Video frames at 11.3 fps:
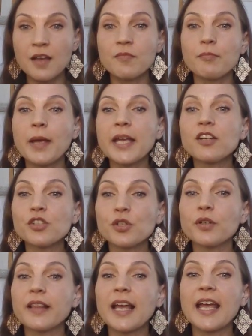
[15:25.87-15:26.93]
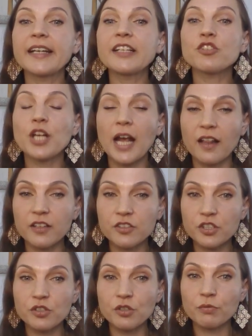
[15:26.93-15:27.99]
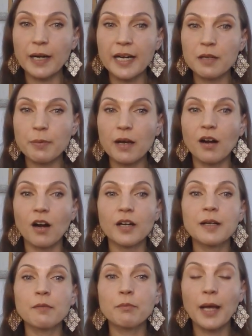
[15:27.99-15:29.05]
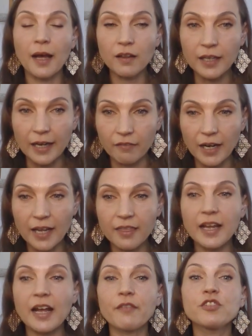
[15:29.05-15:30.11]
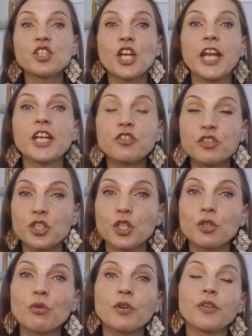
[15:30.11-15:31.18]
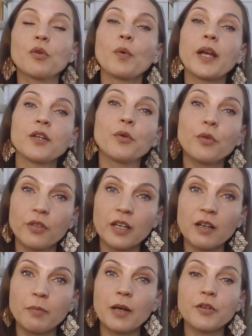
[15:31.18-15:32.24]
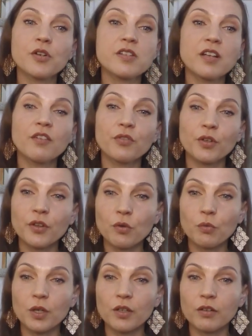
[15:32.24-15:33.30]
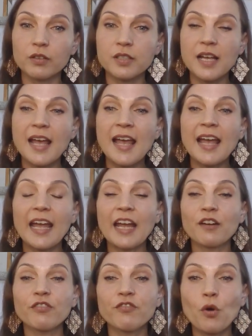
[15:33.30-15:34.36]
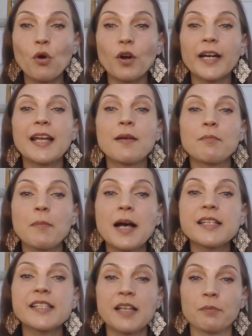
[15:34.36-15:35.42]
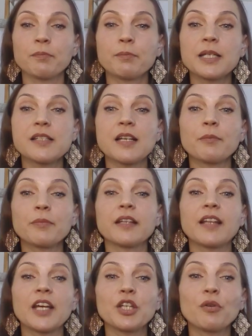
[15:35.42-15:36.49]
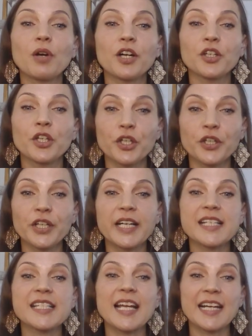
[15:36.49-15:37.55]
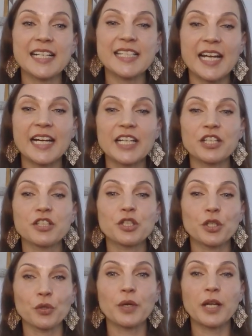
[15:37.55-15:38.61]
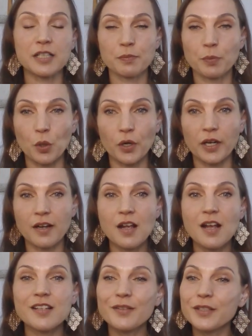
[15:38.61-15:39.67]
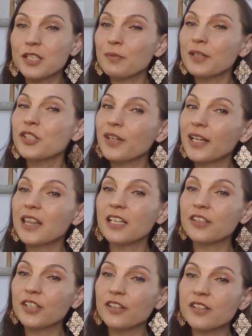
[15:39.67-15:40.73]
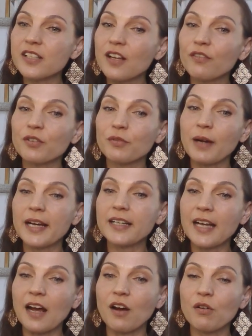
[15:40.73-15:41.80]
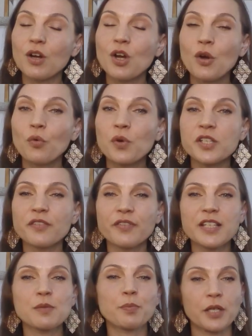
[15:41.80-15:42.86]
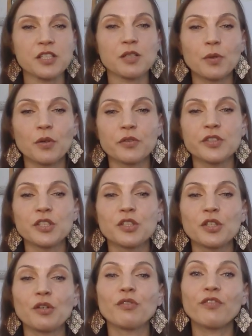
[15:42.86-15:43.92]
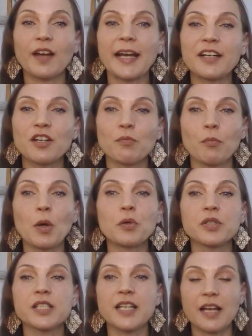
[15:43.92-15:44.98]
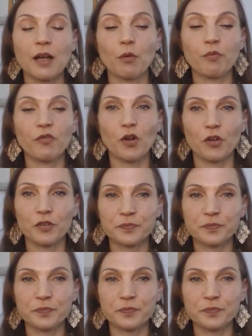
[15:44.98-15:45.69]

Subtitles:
Make sure that any challenges you write about are compelling, right? They have changed you or the way you think about yourself or the world. And 4, it must be something that you are curious and excited to explore. So I just want you to think to yourself right now, which of these principles do you find most helpful?